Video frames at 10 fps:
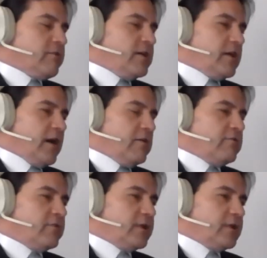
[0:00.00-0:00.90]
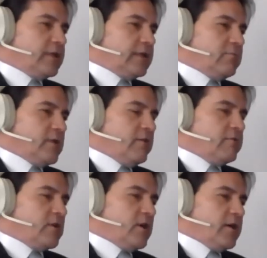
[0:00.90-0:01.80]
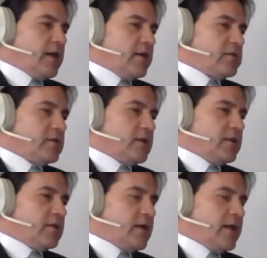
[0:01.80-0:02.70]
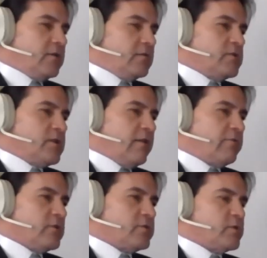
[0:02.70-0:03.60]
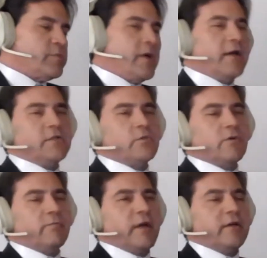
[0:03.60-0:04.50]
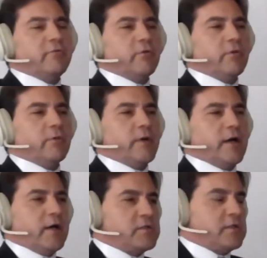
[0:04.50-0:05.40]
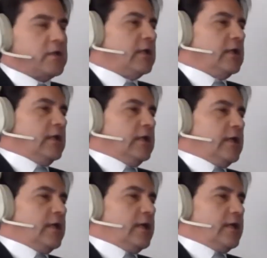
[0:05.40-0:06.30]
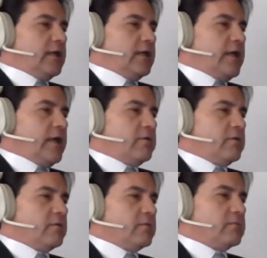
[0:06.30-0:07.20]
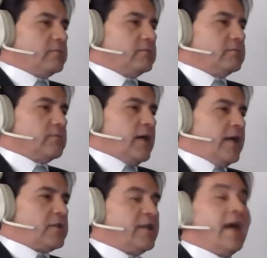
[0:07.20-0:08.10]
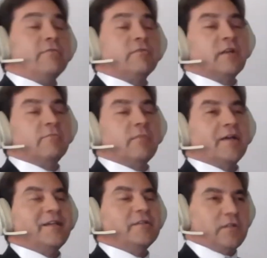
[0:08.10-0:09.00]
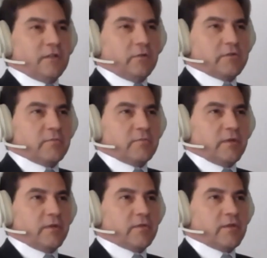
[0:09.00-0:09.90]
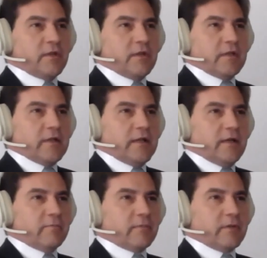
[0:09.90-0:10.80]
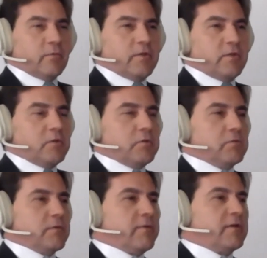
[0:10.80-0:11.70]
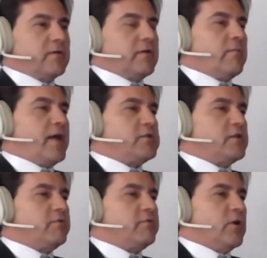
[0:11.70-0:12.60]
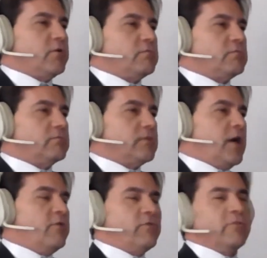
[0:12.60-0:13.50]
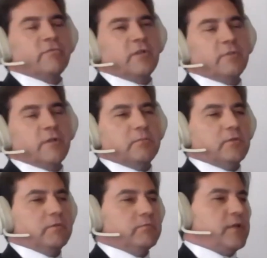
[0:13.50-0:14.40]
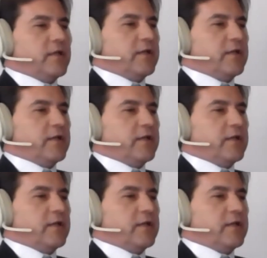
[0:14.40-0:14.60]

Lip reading: Funny enough, I've gone out and had staff Christmas parties where I paid for in the past, and I actually have to give my identity on some of these. I mean, imagine if you've got over 50 people.